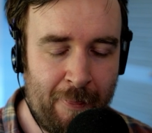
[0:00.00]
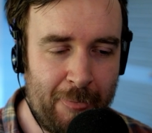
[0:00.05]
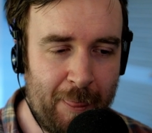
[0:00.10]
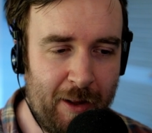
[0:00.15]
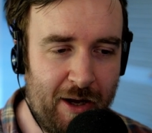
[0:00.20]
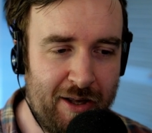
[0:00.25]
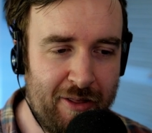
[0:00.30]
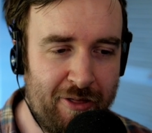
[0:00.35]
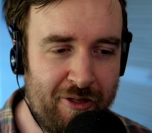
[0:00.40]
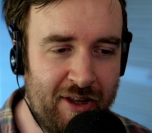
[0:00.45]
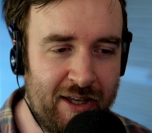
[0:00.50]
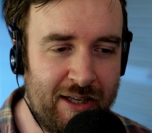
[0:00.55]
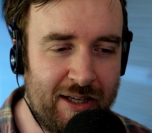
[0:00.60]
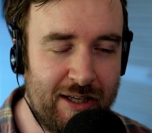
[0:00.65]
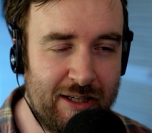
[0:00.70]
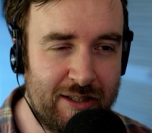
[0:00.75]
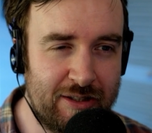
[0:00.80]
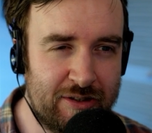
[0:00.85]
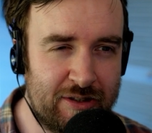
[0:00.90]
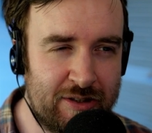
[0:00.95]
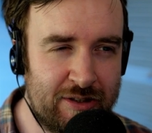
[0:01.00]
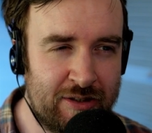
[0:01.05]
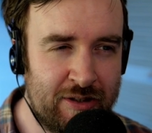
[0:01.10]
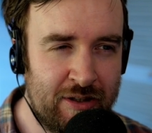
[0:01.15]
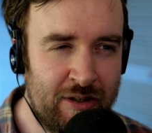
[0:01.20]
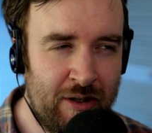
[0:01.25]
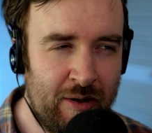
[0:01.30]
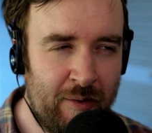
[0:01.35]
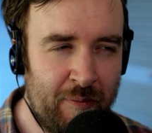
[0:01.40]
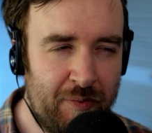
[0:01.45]
I think it's
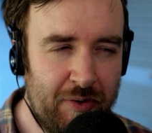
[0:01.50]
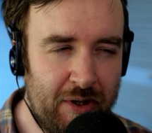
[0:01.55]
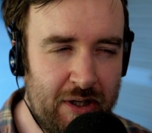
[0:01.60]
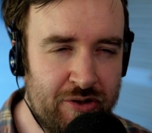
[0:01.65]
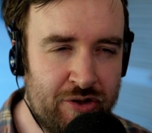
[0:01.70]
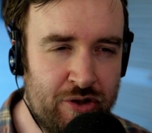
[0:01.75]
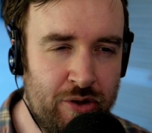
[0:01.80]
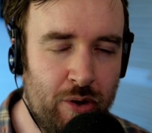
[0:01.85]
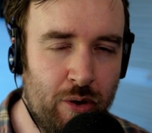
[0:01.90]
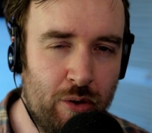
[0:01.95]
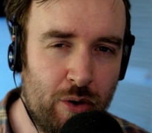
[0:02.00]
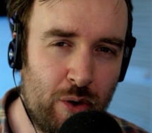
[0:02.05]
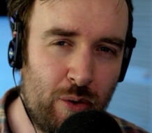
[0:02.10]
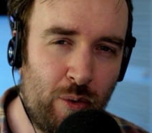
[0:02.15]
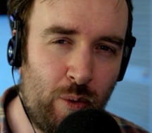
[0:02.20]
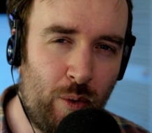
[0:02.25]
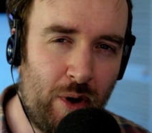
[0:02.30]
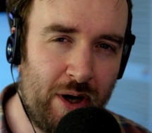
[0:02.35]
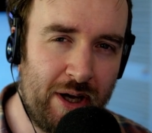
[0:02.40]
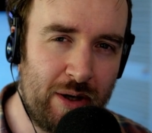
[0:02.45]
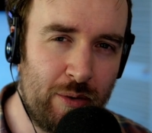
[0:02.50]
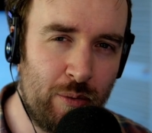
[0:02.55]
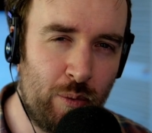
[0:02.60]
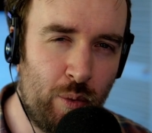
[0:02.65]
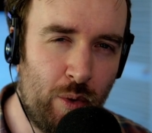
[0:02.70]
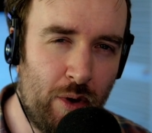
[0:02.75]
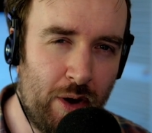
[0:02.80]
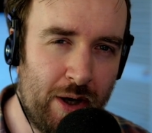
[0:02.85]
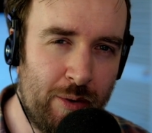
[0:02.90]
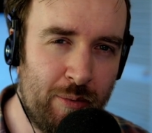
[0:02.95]
not quite
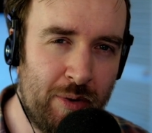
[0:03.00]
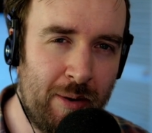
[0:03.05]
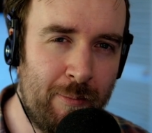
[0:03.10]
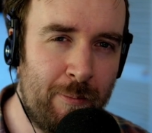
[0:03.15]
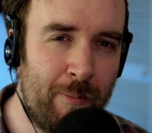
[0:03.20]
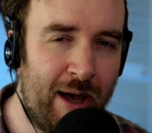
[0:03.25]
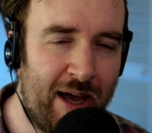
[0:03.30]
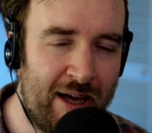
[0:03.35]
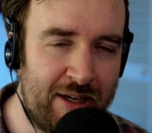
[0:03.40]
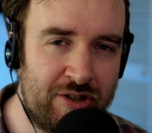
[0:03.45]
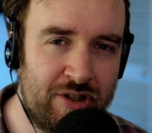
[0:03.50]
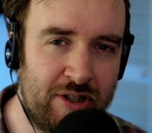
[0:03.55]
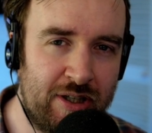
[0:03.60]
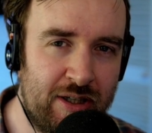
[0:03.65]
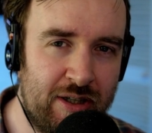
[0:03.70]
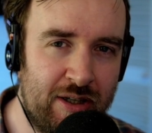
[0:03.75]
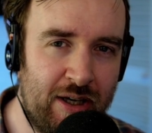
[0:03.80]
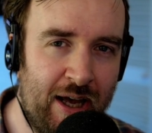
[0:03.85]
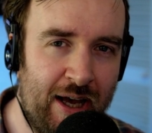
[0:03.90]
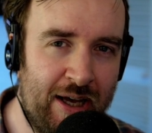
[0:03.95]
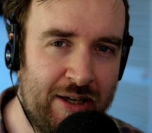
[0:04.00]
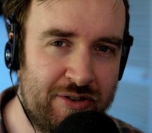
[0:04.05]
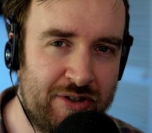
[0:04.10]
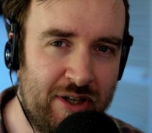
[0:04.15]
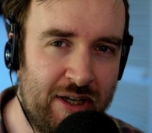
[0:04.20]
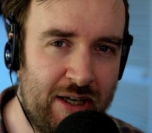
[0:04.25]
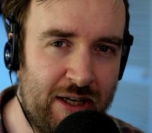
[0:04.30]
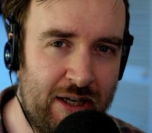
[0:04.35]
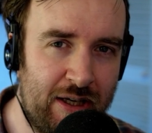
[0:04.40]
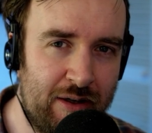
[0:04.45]
what I would imagine as
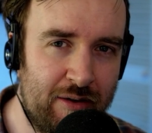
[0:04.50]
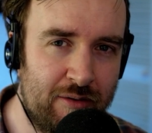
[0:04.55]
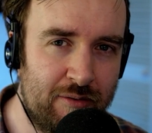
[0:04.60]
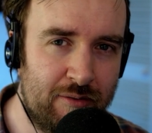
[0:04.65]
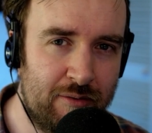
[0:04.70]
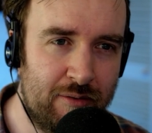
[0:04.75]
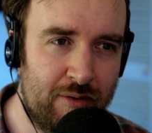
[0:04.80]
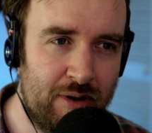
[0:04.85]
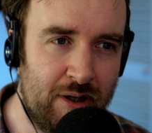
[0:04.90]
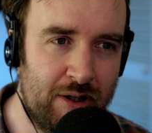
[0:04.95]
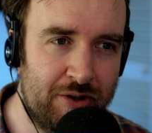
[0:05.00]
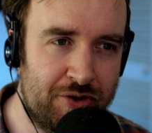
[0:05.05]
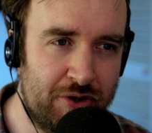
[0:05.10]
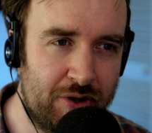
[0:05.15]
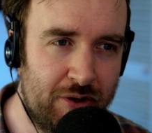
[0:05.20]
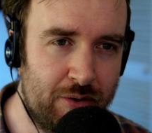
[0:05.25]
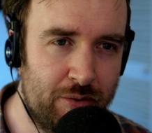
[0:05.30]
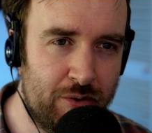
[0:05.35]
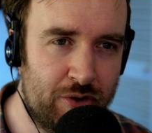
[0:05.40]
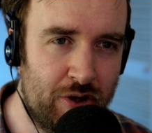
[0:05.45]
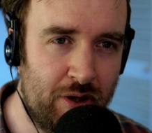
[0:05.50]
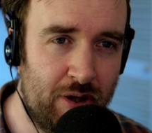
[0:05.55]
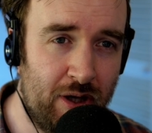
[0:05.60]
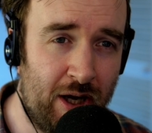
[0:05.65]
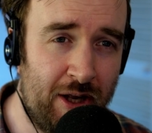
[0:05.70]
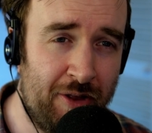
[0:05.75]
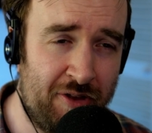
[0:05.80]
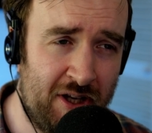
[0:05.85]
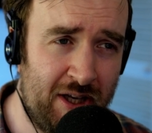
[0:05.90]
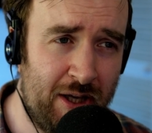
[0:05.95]
a solution.
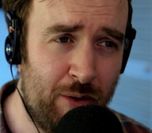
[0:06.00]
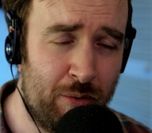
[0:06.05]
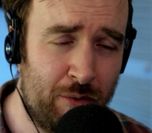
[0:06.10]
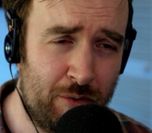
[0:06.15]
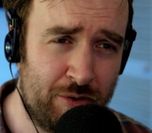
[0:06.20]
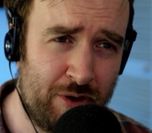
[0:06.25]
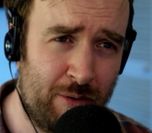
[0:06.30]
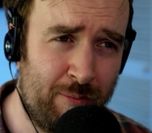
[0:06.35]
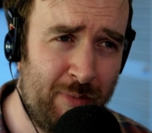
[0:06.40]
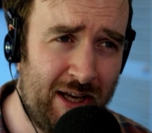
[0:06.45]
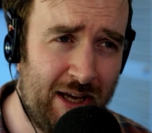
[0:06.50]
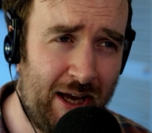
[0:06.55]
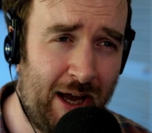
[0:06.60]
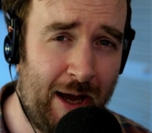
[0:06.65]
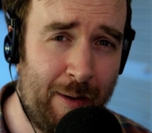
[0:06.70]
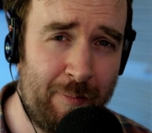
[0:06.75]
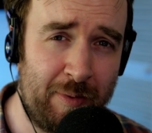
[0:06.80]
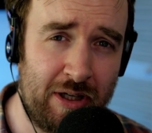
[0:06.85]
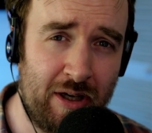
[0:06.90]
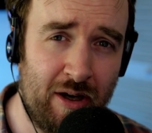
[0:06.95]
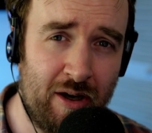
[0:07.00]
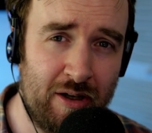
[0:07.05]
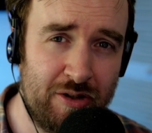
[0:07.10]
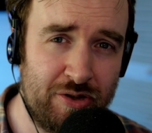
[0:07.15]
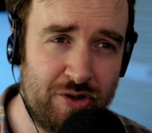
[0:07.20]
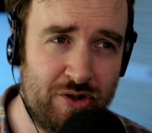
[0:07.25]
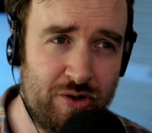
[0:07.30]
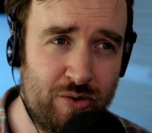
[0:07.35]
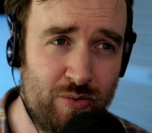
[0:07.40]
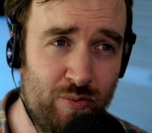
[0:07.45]
I think it would also make Happy
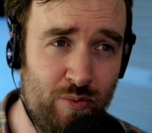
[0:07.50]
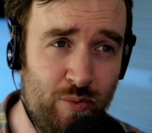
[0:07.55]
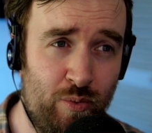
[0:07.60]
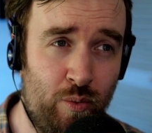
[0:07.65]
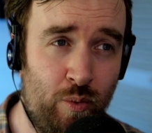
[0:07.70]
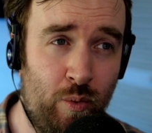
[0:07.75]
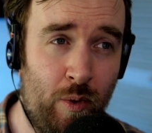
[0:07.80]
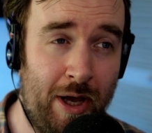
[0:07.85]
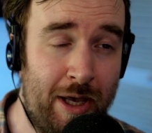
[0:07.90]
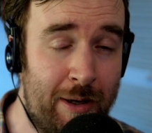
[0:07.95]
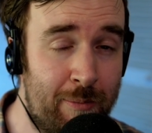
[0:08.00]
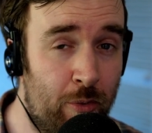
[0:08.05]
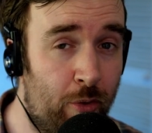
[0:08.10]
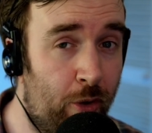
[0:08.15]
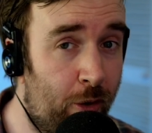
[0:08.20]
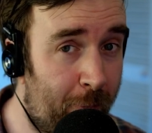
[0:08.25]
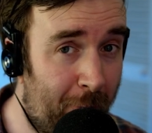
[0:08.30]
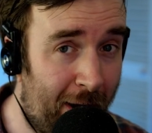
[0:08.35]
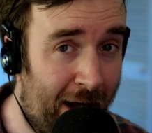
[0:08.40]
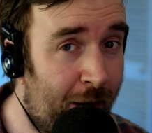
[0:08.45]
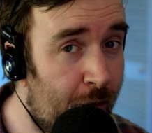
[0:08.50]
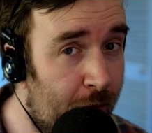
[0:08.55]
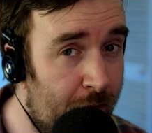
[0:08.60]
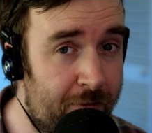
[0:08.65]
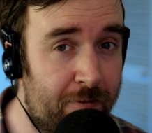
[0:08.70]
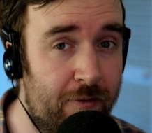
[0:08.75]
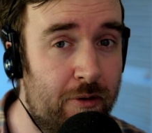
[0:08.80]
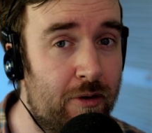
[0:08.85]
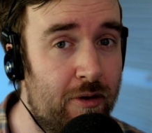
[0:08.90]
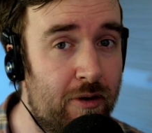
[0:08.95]
Ghasts way more
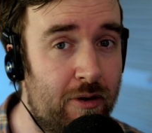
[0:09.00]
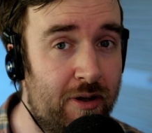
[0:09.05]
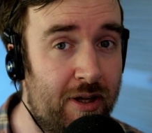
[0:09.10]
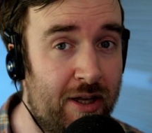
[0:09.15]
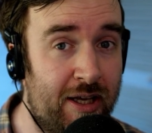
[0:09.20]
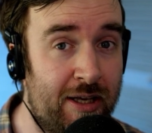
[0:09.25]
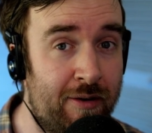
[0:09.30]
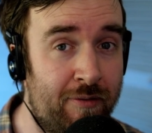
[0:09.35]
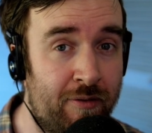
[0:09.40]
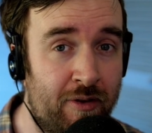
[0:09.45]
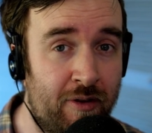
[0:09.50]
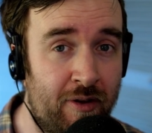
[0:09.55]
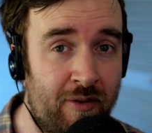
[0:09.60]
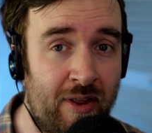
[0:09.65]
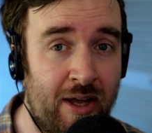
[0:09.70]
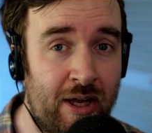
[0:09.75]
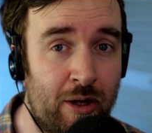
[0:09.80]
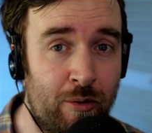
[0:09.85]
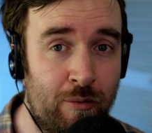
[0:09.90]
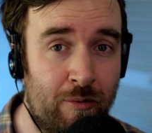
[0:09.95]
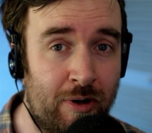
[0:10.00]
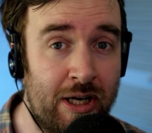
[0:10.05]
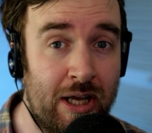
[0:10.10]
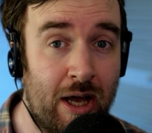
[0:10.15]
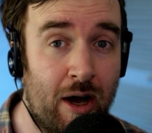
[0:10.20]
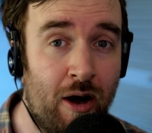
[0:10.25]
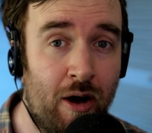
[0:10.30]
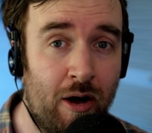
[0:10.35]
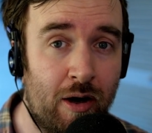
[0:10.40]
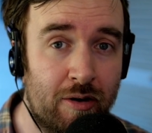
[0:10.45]
powerful even than they already
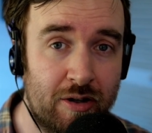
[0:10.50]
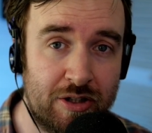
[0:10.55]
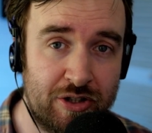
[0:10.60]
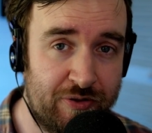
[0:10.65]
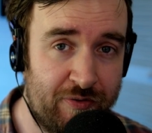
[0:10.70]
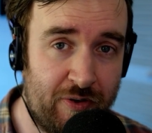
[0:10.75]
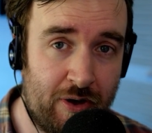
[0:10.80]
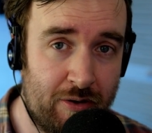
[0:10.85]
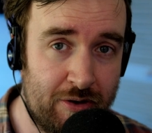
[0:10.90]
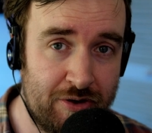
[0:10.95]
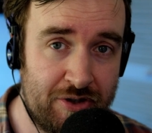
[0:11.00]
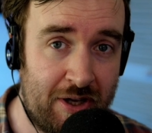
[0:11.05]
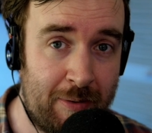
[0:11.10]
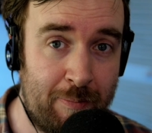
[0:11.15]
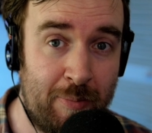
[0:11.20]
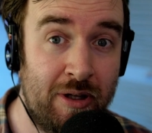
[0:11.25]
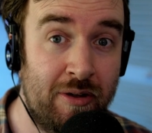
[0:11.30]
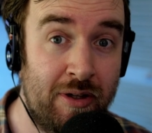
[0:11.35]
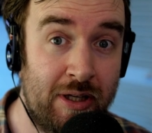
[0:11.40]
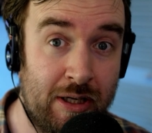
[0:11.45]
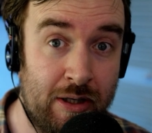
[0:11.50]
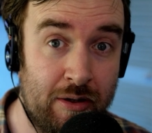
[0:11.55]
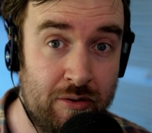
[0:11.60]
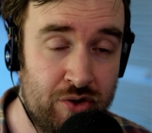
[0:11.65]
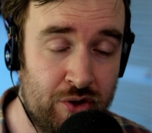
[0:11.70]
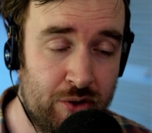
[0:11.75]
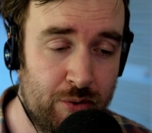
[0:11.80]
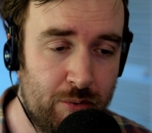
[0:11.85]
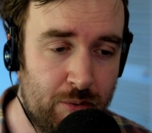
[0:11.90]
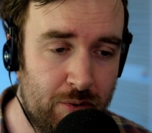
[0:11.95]
are as far as a building
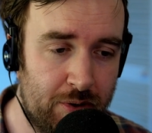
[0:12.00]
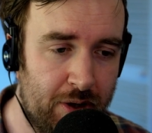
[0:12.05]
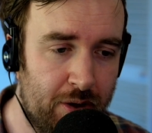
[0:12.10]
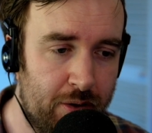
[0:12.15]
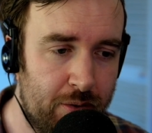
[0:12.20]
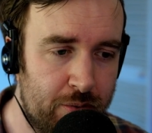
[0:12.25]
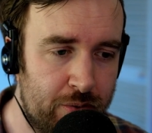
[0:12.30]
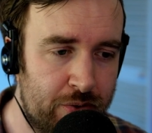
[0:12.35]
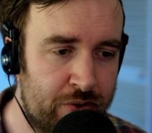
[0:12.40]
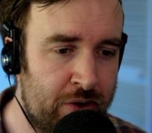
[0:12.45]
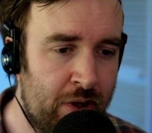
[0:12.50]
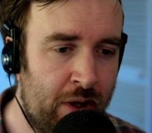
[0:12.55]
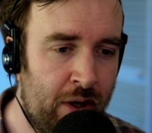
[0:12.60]
tool goes.